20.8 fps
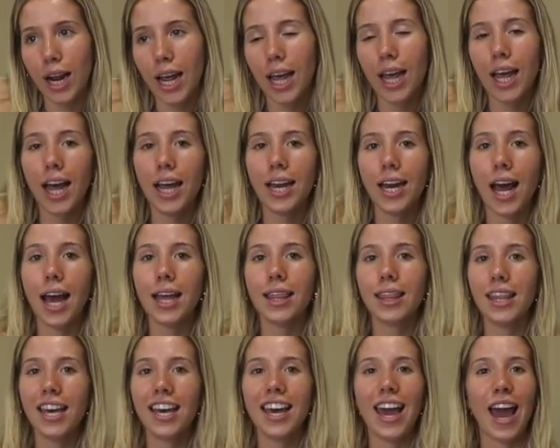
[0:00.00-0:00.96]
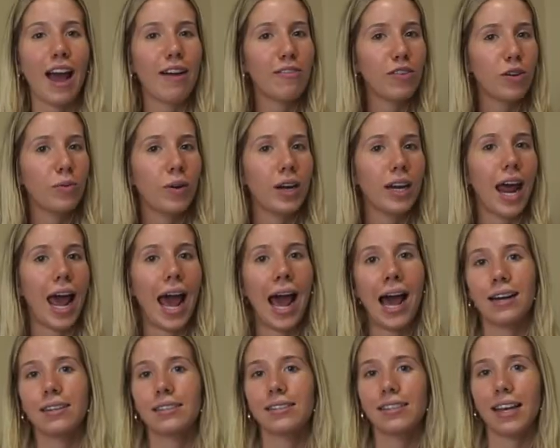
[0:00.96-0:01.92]
And I think everyone
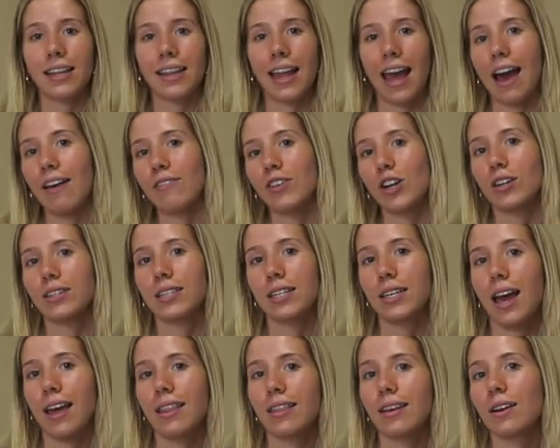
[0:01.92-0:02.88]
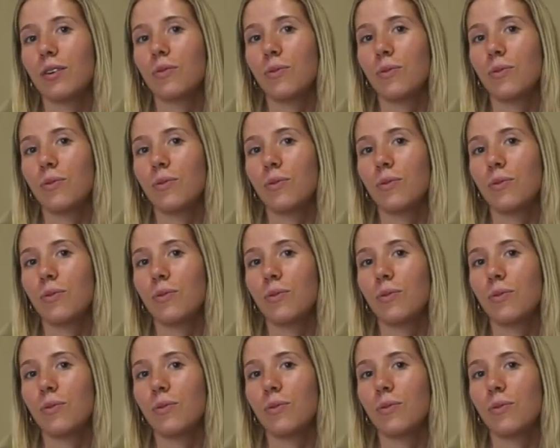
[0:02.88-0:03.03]
acts like they have it all together